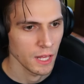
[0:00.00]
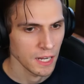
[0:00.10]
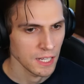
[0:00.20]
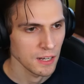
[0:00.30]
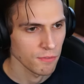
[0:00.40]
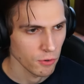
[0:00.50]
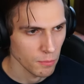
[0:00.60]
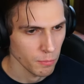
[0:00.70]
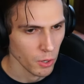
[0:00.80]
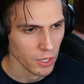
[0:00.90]
and I need it
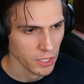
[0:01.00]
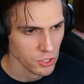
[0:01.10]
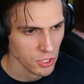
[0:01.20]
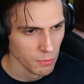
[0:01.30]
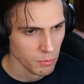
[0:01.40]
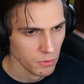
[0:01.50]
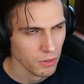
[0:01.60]
for a bargaining chip.